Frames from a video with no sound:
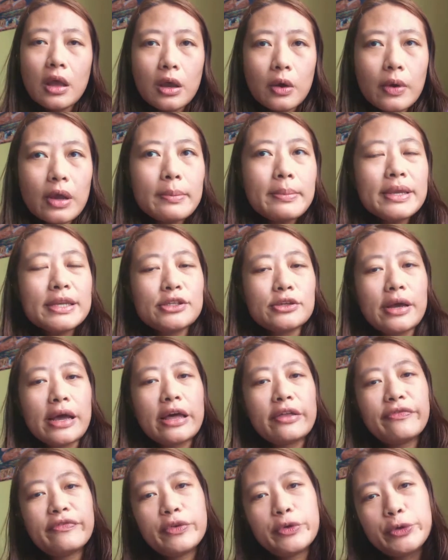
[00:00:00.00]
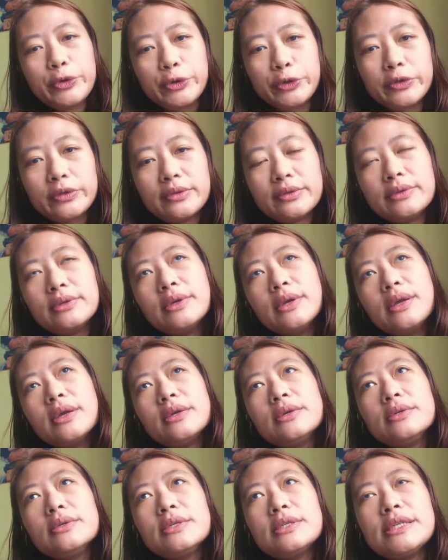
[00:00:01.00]
What makes your heart feel good?
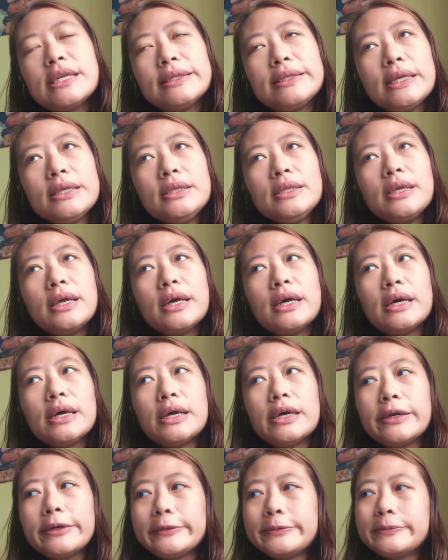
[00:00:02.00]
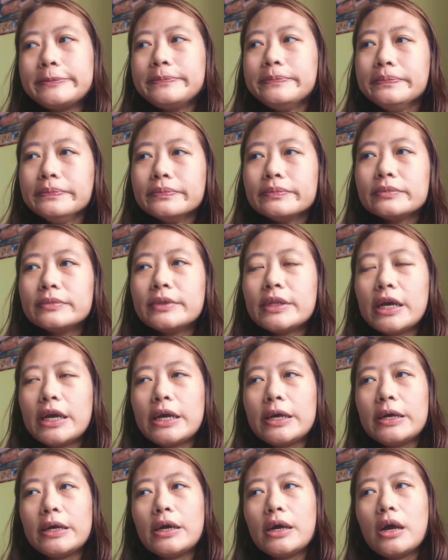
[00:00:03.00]
Certain uh,
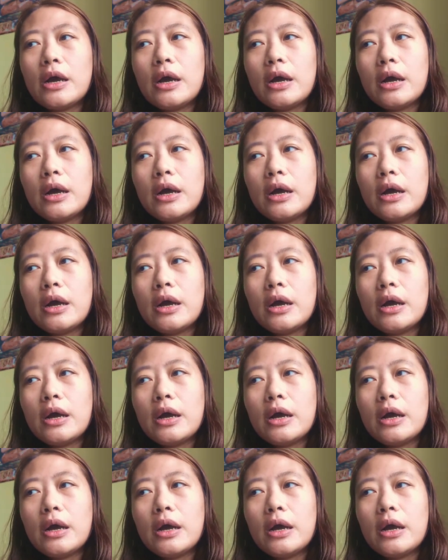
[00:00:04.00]
uh,